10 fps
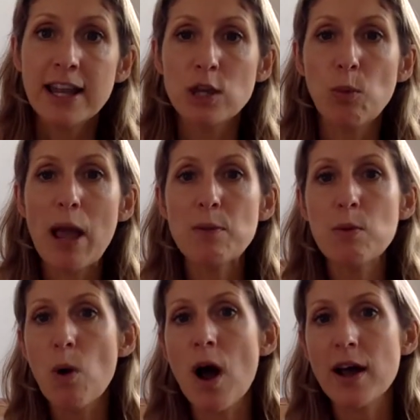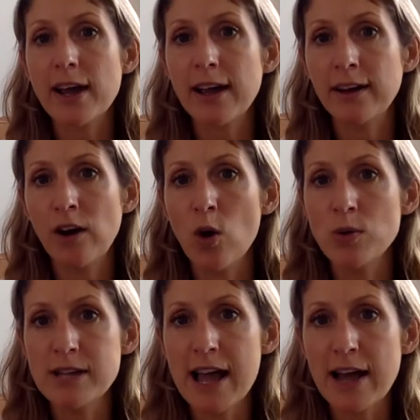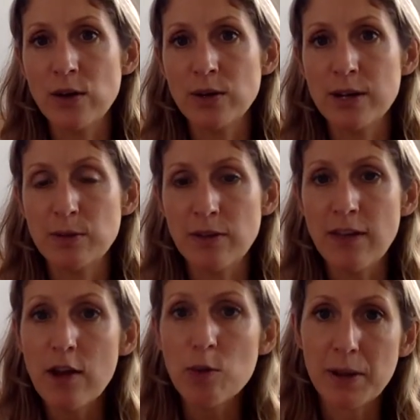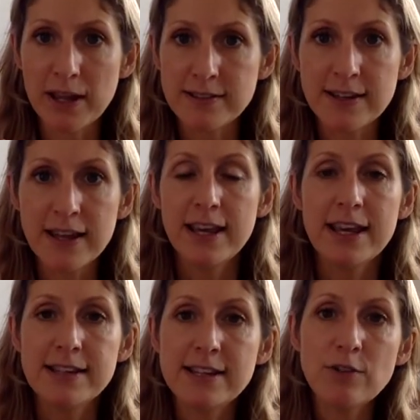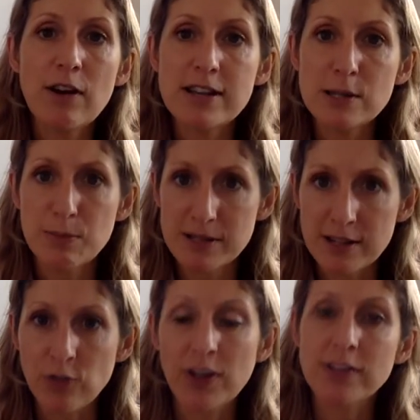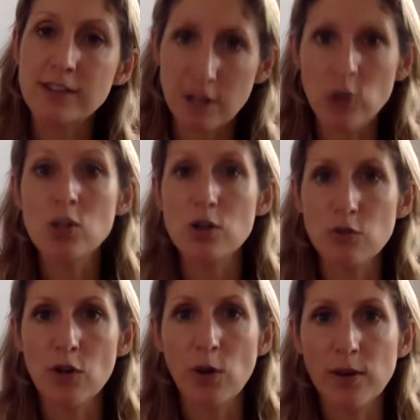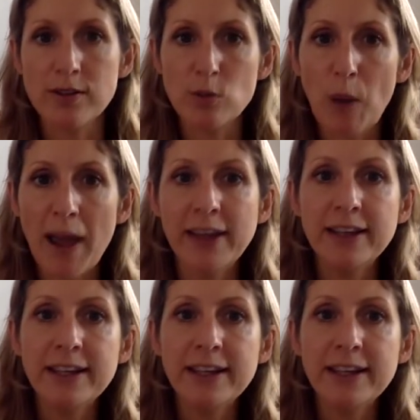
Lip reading: The way we work at OID Town Hypnotherapy is in a very specific solution-focused way.